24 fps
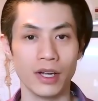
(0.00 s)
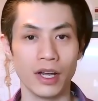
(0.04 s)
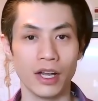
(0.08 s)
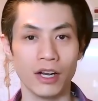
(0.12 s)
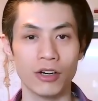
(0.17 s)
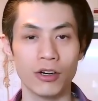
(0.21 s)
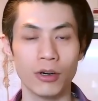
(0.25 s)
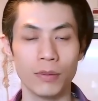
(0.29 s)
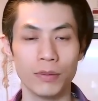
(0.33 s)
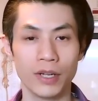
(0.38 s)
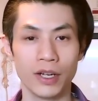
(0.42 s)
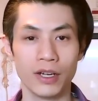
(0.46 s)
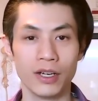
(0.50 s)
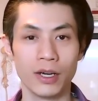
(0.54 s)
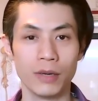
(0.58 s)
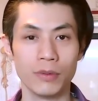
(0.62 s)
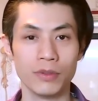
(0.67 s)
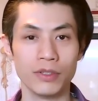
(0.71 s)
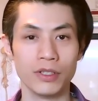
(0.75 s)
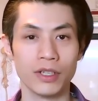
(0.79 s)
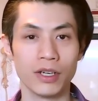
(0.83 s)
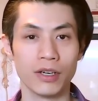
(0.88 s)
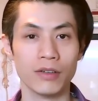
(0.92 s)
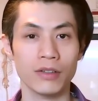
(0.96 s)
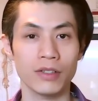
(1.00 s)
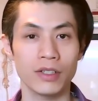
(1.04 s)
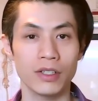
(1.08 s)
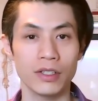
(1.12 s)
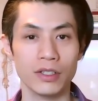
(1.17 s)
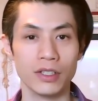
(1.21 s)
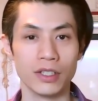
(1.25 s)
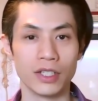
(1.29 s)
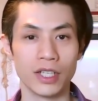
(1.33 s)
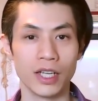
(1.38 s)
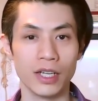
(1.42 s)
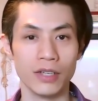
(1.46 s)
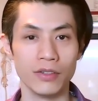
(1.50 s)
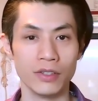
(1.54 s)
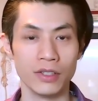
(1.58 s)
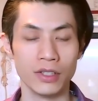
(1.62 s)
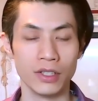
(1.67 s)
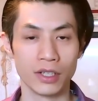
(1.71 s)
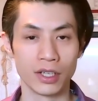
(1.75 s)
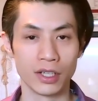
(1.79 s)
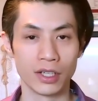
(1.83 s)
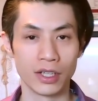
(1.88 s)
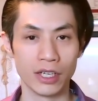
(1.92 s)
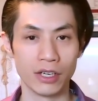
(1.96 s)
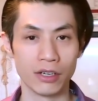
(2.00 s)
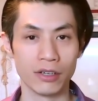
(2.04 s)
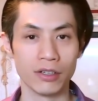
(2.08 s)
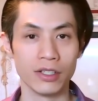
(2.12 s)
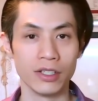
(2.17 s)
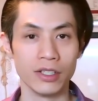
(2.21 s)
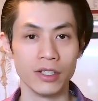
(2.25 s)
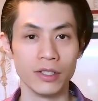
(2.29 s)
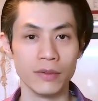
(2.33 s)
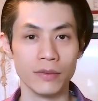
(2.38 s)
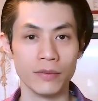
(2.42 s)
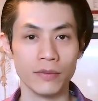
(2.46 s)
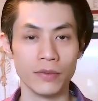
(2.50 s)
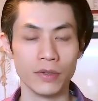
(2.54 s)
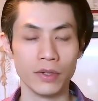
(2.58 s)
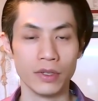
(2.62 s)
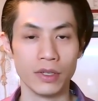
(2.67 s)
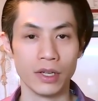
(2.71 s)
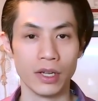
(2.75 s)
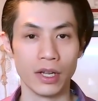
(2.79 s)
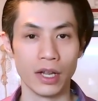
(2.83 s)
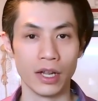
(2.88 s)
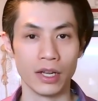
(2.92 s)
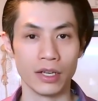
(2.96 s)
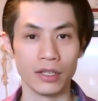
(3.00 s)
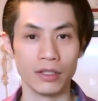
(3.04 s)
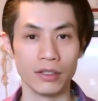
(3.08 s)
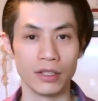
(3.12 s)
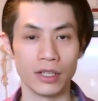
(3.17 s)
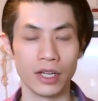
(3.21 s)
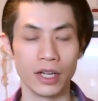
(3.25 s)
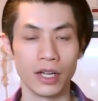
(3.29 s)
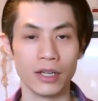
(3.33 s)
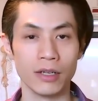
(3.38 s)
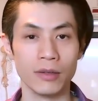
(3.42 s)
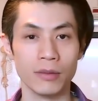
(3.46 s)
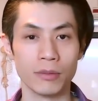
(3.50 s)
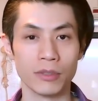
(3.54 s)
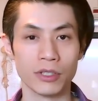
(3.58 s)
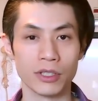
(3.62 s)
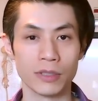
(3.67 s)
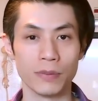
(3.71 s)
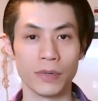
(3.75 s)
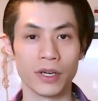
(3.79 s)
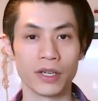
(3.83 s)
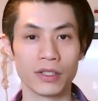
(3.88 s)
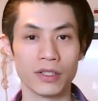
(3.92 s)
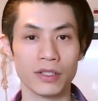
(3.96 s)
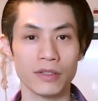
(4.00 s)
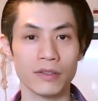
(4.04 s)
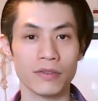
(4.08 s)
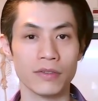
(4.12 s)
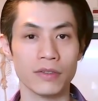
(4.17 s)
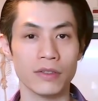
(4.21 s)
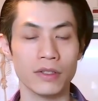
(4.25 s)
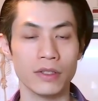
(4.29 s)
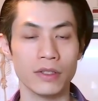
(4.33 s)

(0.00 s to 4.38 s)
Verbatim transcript: And I hope that helps you out to gain clarity and to gain perspective